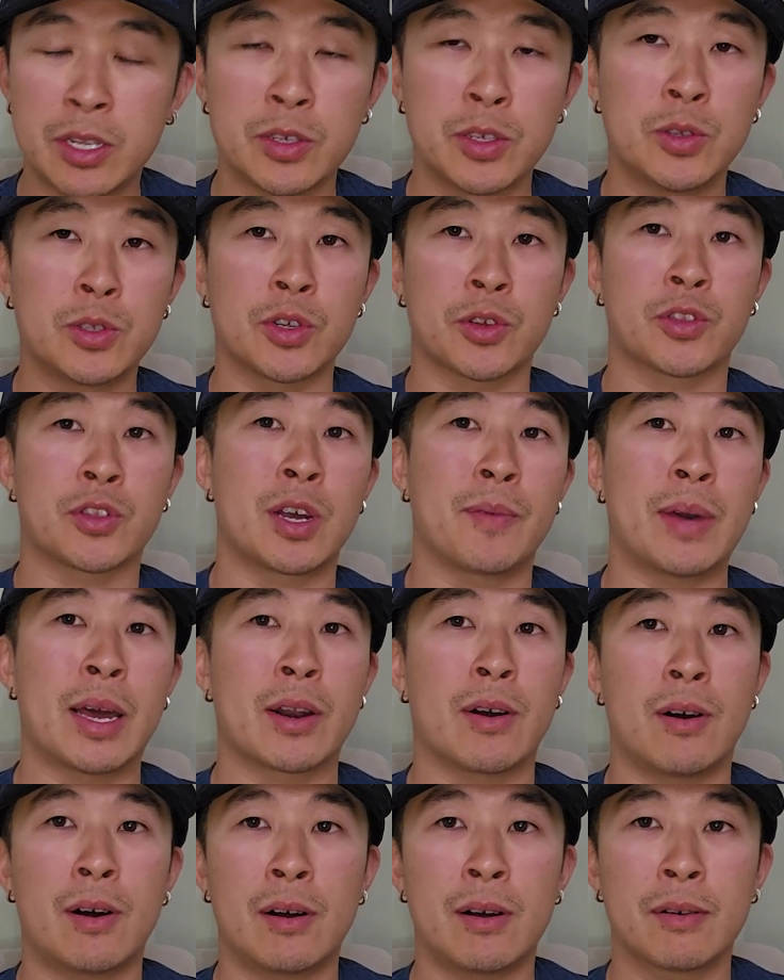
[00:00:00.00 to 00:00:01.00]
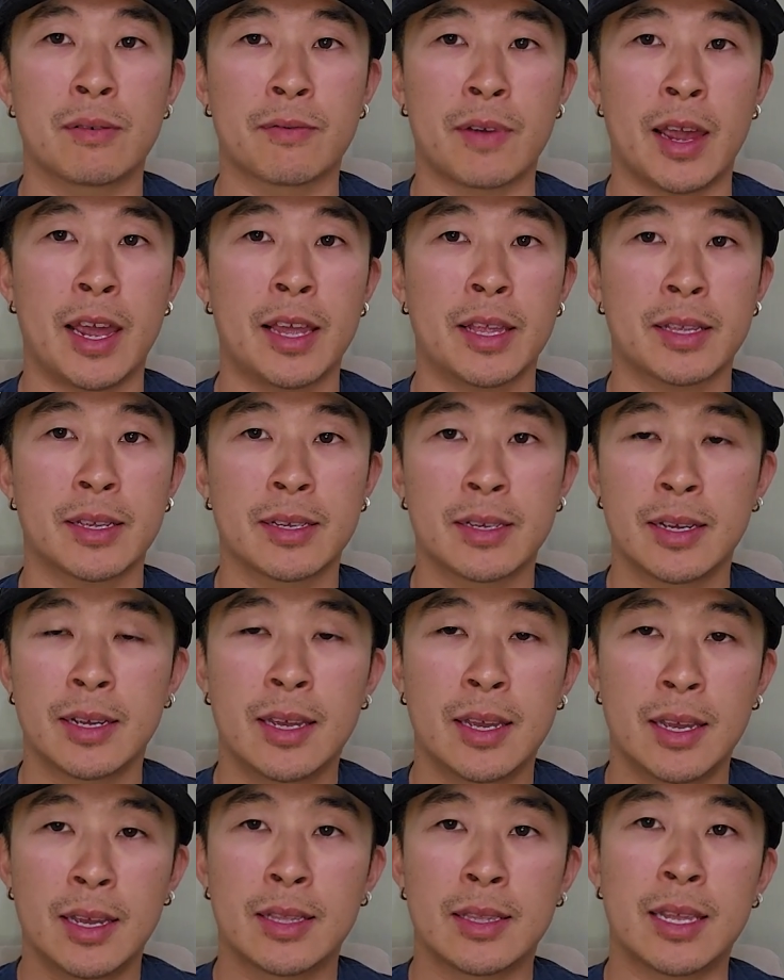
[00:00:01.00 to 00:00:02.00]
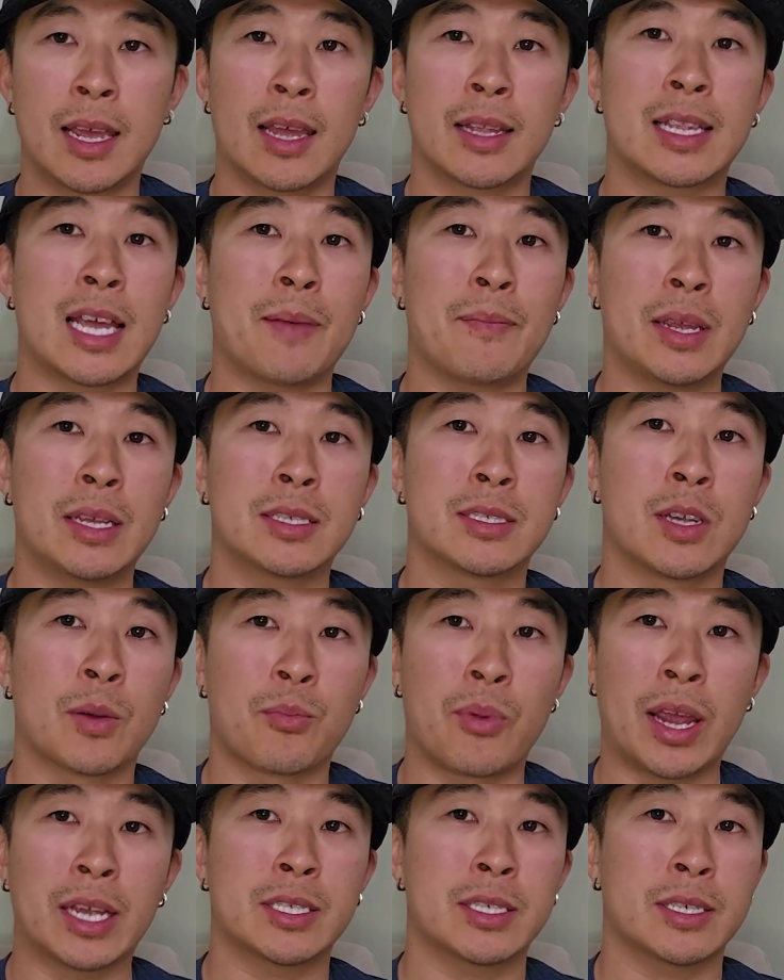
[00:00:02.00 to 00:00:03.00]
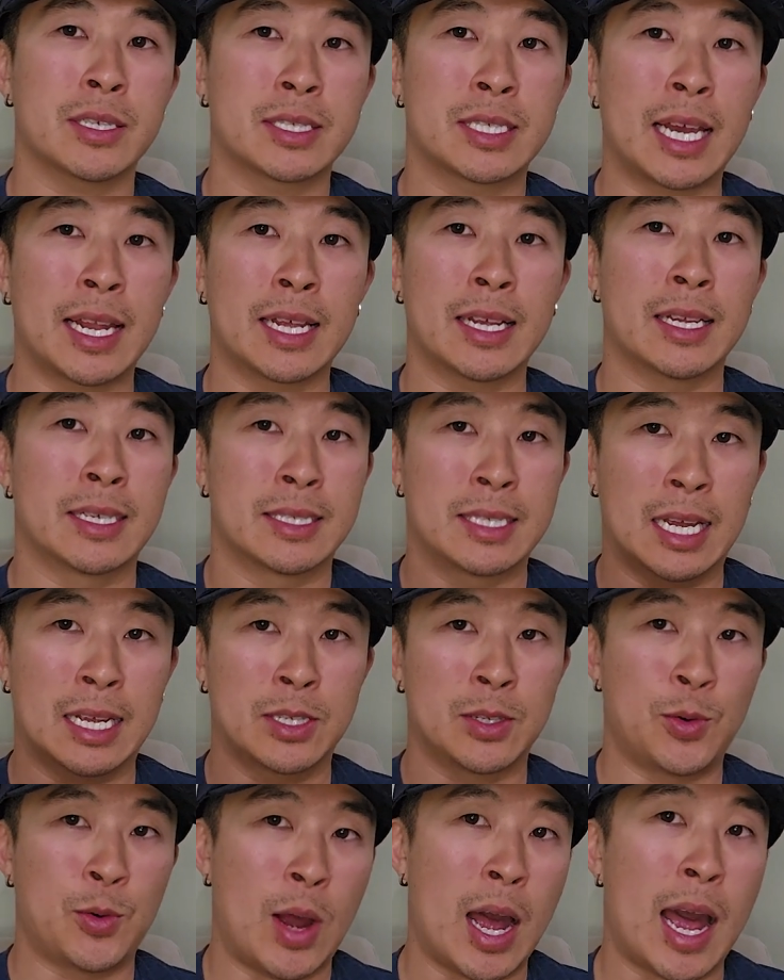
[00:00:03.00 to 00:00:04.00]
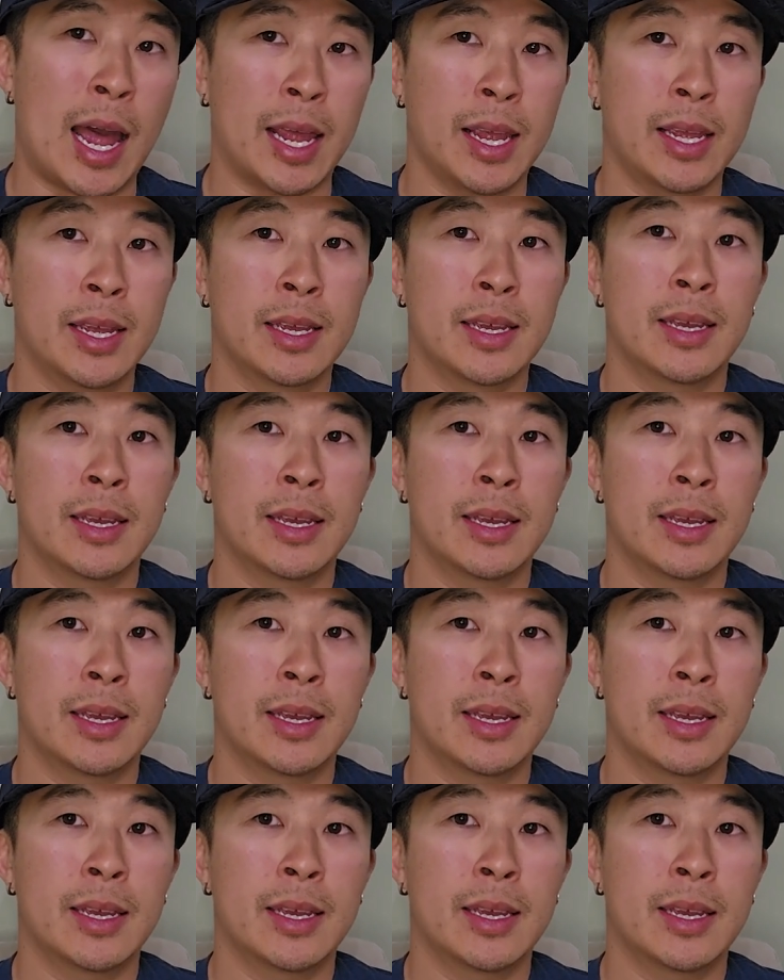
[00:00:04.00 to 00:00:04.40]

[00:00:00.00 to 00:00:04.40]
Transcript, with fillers: to use your thumb at all, right? Then that means your brakes setting is set too high.